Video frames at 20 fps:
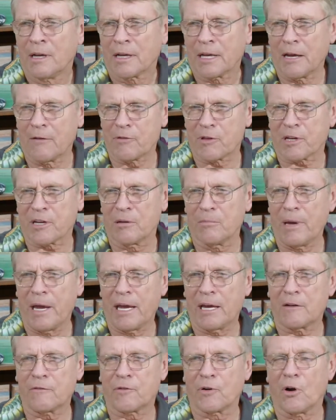gave the
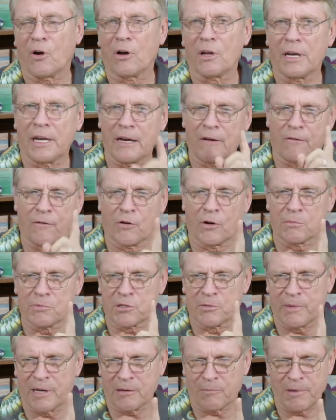command for all life
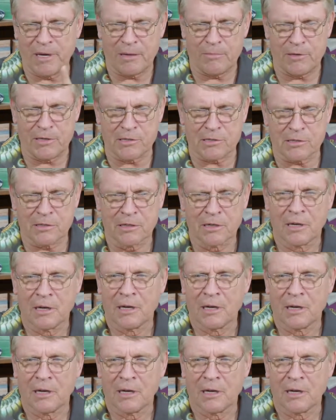forms to make babies,